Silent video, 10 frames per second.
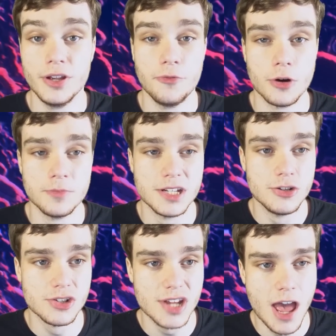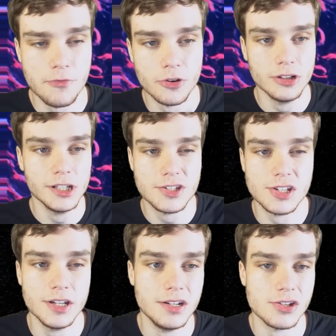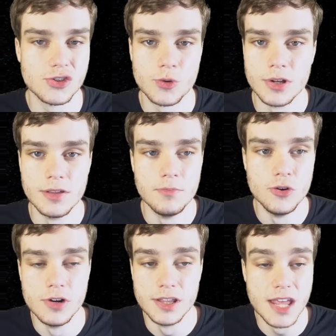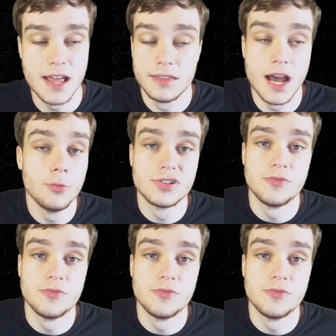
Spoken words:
for him to just effortlessly destroy the moon, and that was